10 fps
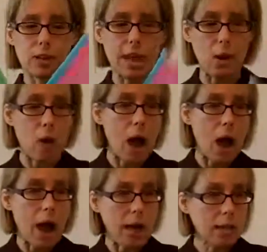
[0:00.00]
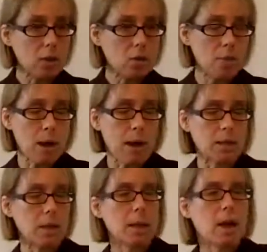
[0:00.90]
Now, I don't
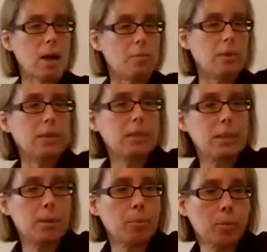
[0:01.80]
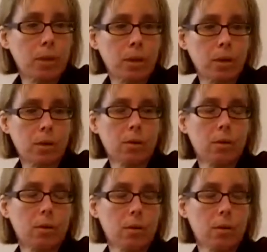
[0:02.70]
mind. This sample here,